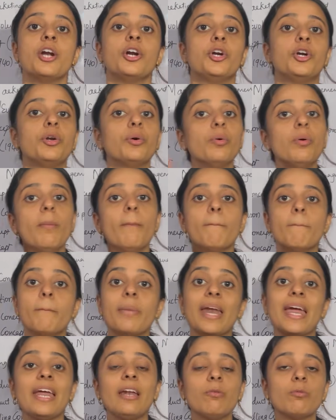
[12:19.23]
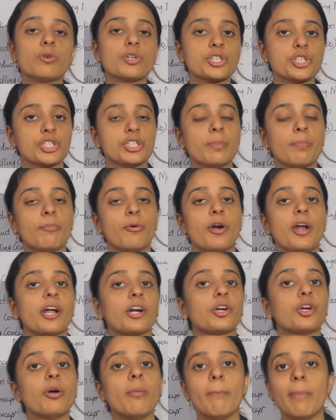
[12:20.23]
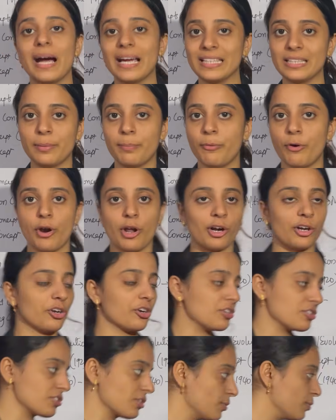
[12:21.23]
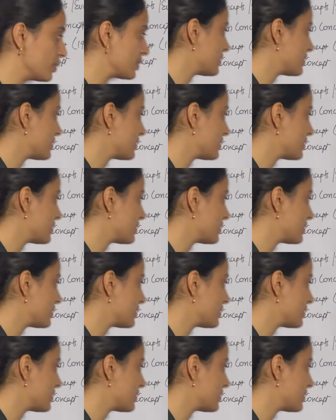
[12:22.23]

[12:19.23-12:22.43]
to brainwash the product to buy the product or service.